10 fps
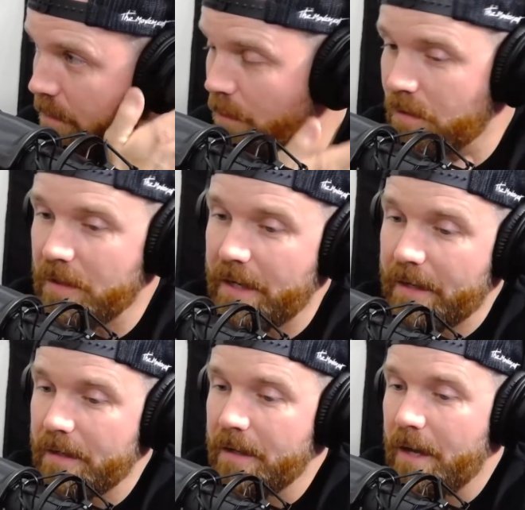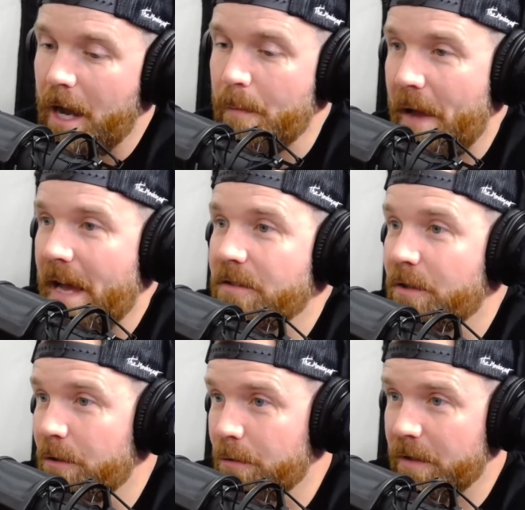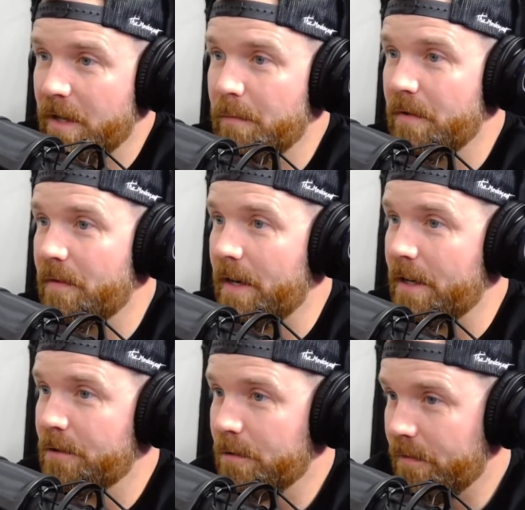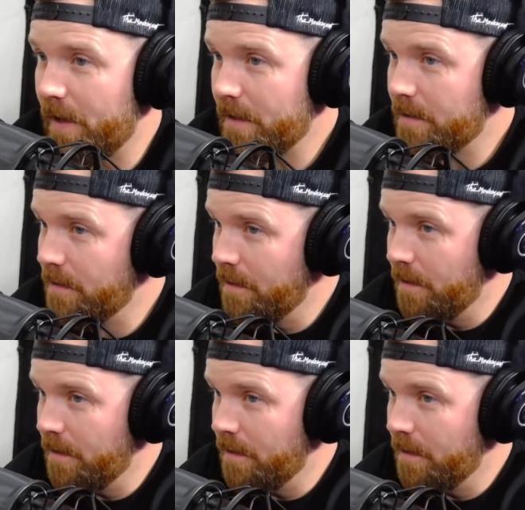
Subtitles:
whereas like I'm asking you to give me financial advice